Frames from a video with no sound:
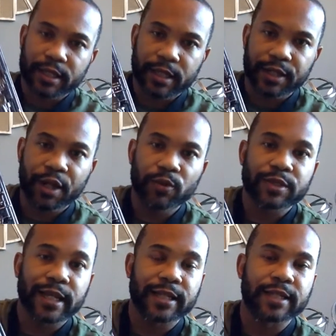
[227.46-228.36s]
the
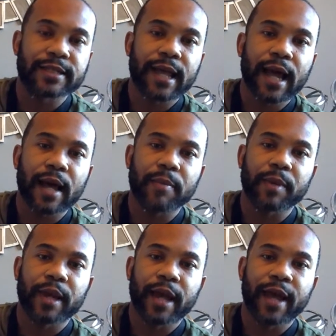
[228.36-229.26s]
notes at the
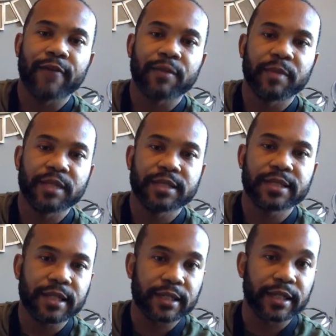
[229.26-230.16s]
top have to be
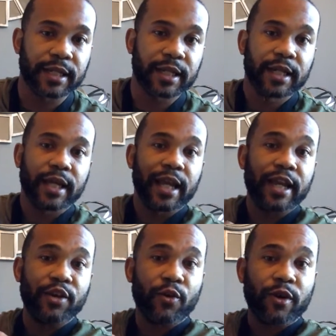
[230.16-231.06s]
sealing
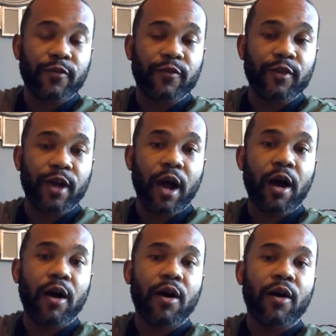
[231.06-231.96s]
in order for
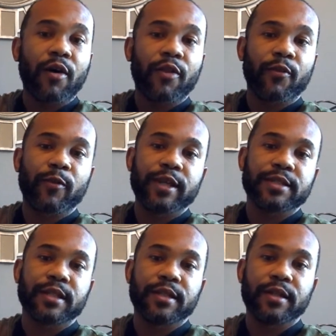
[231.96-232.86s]
all the
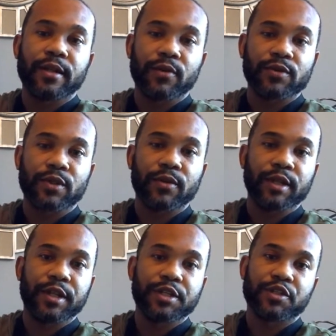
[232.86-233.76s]
rest of the notes on
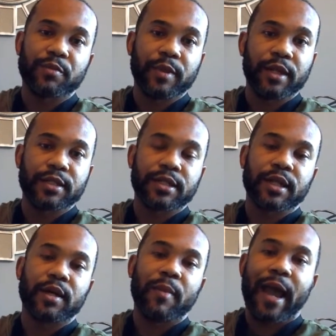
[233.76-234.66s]
the instrument to
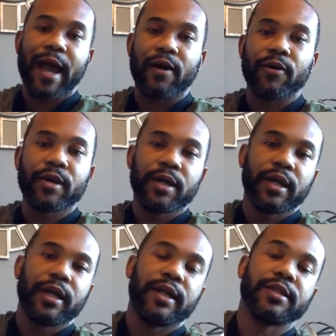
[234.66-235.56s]
come out.
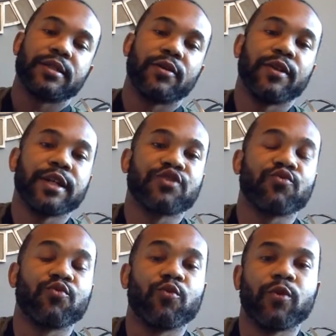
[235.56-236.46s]
And so that's
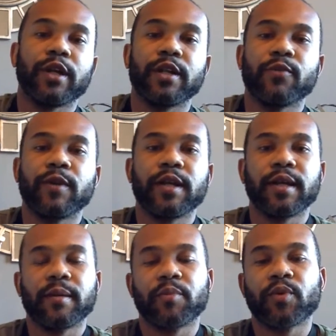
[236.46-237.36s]
really, really
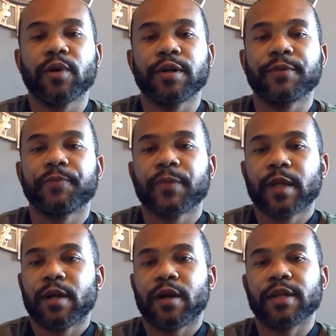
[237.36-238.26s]
important.
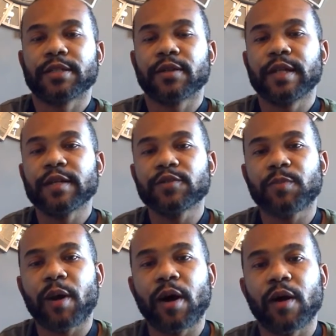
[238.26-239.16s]
All right, so that was
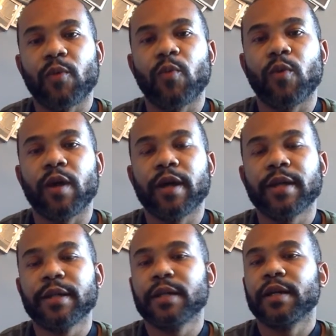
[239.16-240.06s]
part
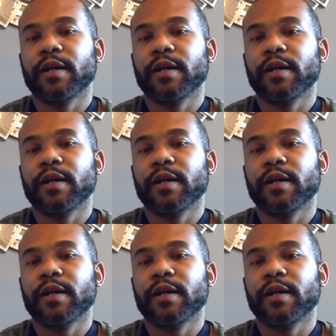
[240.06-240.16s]
one